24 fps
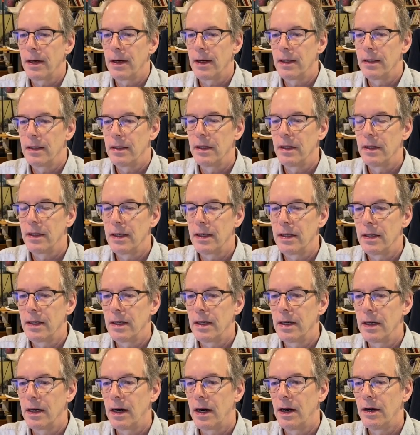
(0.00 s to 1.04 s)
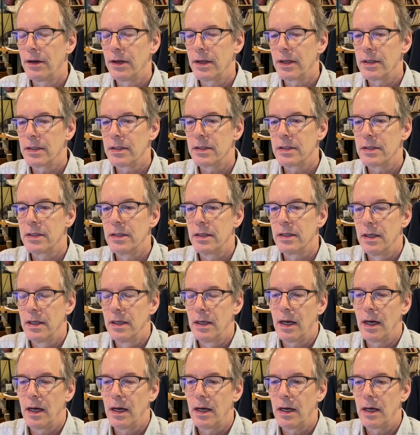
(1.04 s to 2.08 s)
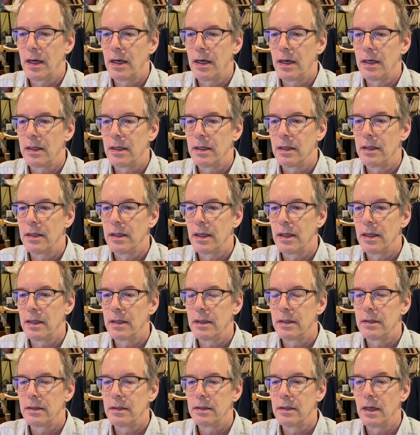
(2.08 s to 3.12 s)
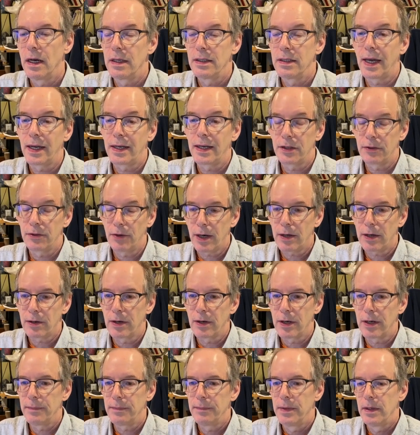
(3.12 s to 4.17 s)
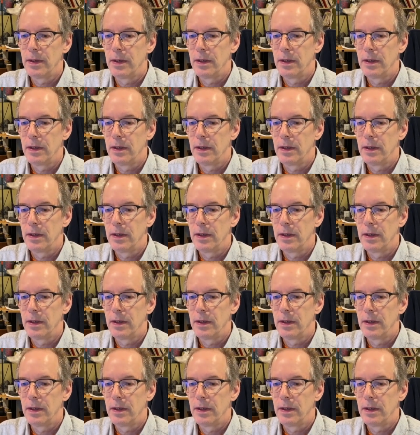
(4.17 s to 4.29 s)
the artist Danny Gregory,